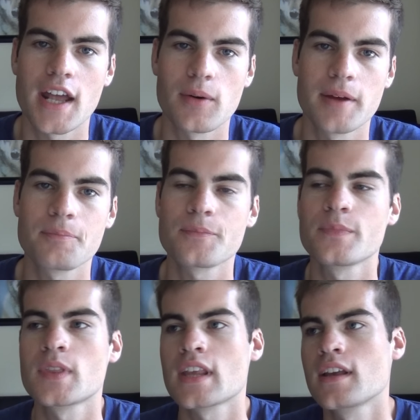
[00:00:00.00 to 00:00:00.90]
Anyway,
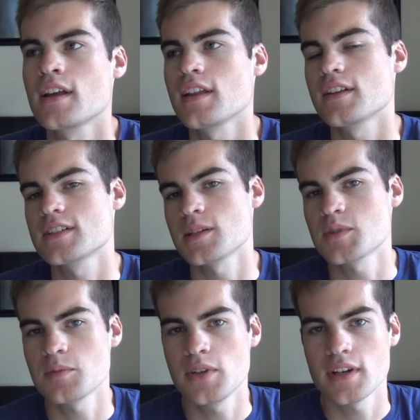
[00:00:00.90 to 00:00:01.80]
there
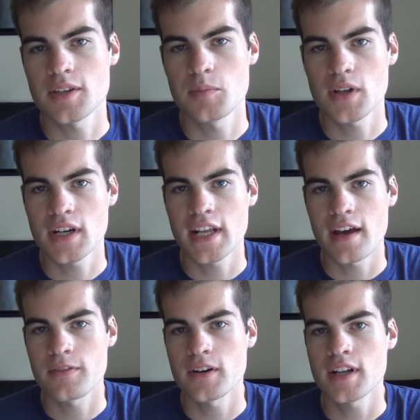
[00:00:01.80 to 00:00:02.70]
seems to be a community
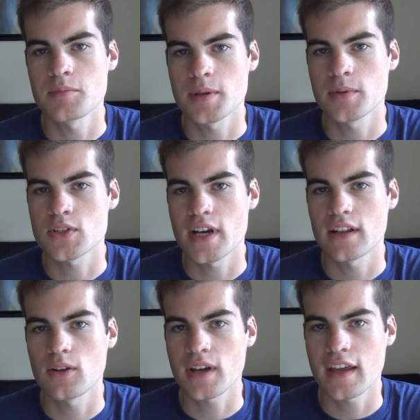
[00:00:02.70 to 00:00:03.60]
effort and people trying to
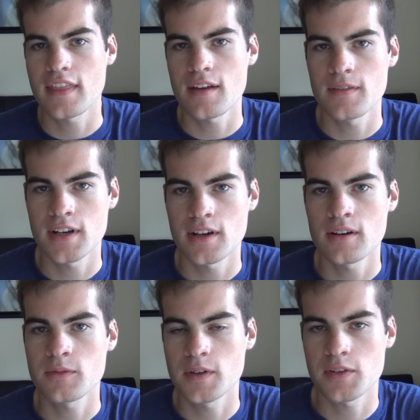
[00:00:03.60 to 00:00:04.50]
locate that video,
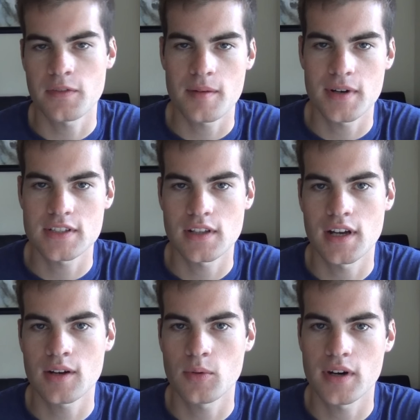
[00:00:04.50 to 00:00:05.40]
55 minutes
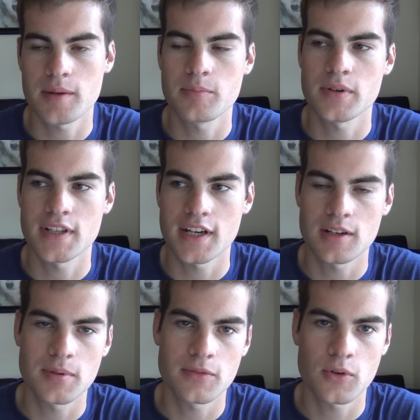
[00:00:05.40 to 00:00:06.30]
long, where I pretended
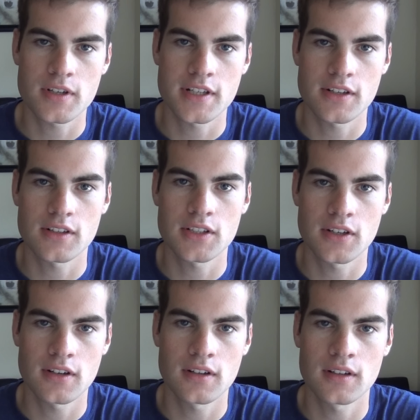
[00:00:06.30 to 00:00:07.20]
to be a 14-year-old
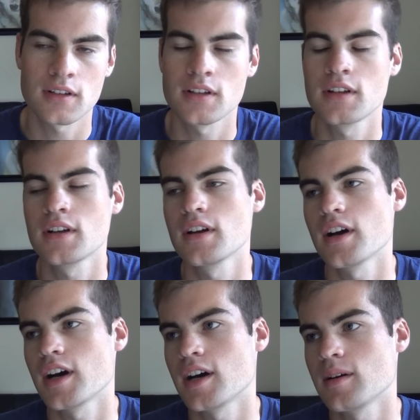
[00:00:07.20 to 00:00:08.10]
girl,
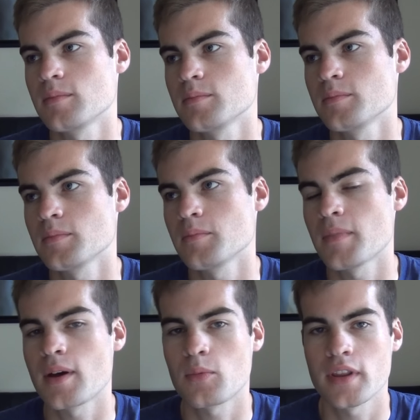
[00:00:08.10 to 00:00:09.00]
um,
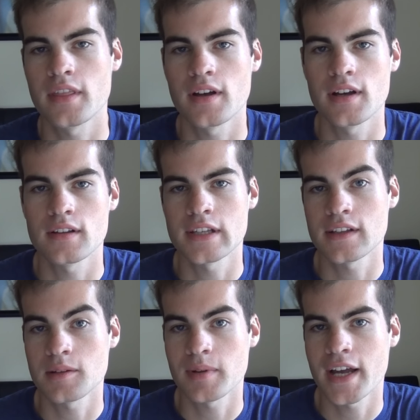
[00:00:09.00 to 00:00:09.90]
met with a
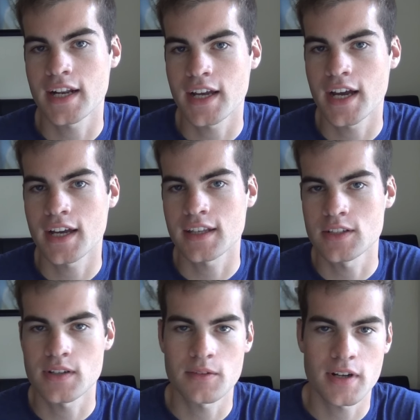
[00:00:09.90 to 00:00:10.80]
legally blind guy, he
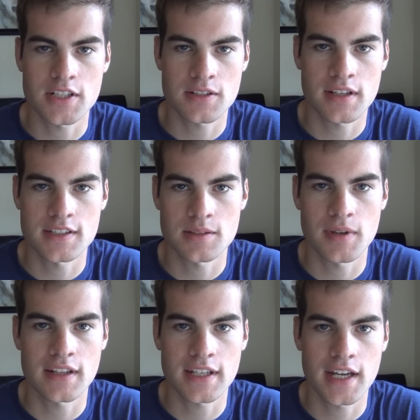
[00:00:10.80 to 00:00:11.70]
tried French kissing
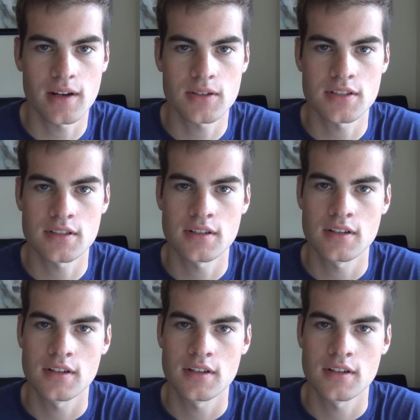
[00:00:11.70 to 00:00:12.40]
me on the couch,